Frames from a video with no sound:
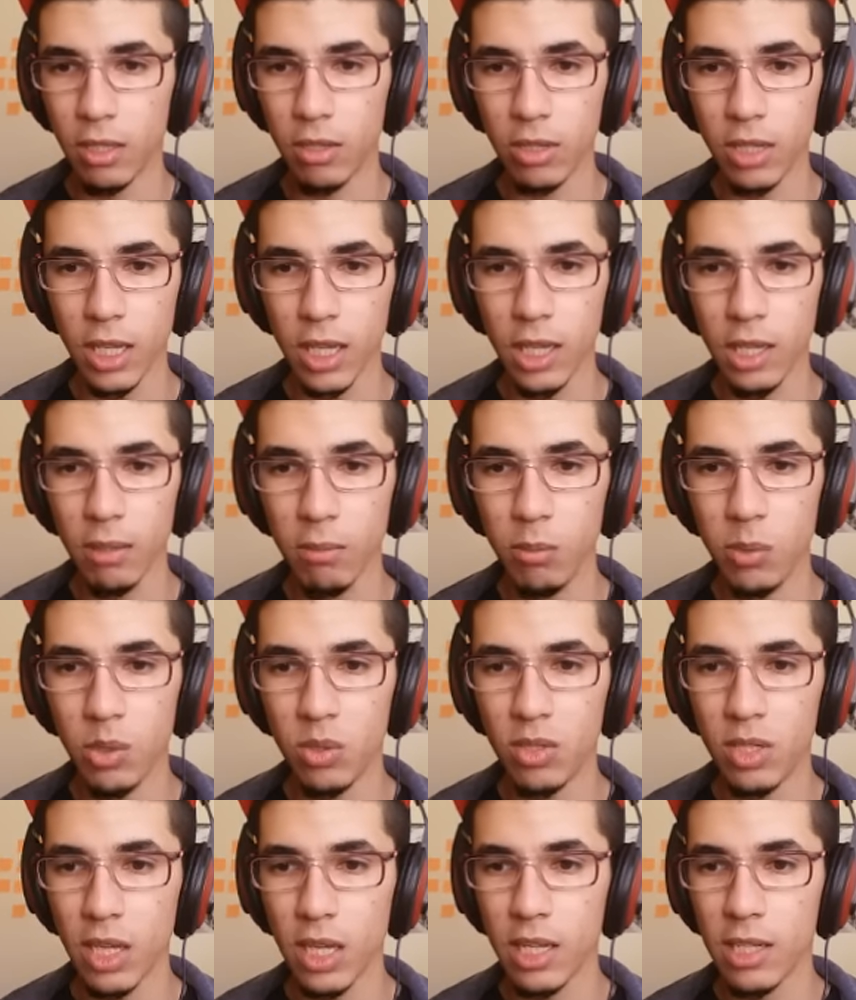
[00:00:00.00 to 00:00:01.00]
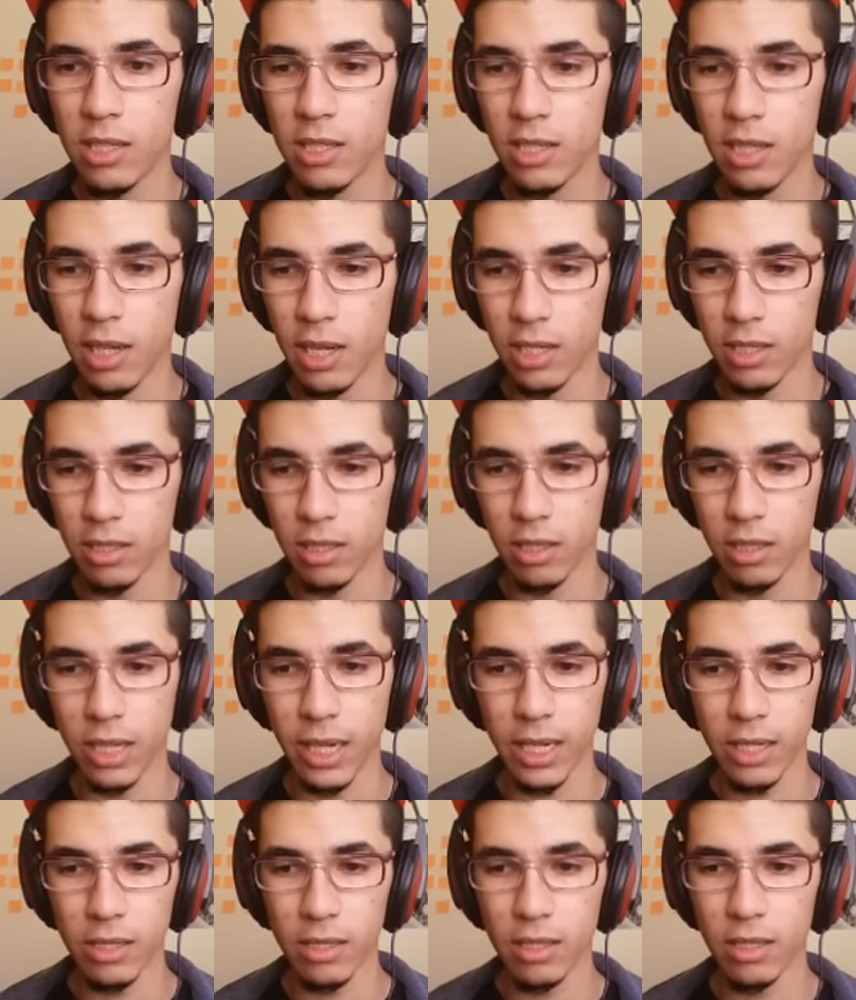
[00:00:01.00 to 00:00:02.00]
Okay, mutate, select
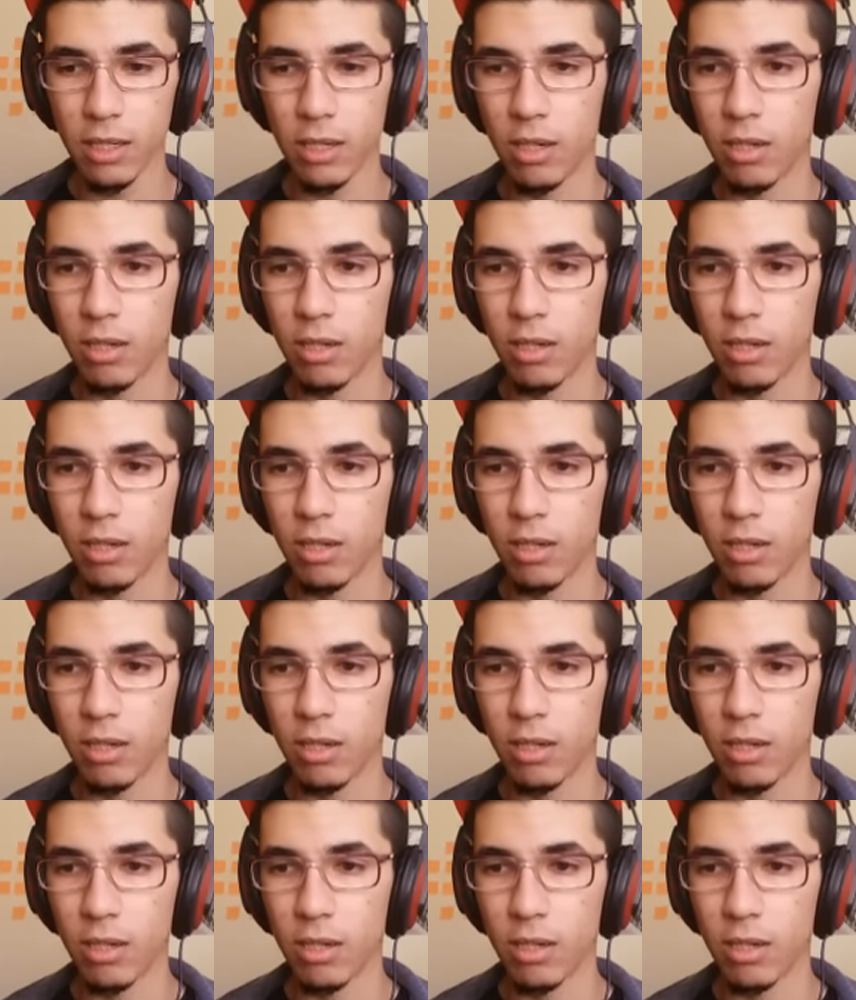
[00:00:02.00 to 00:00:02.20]
character.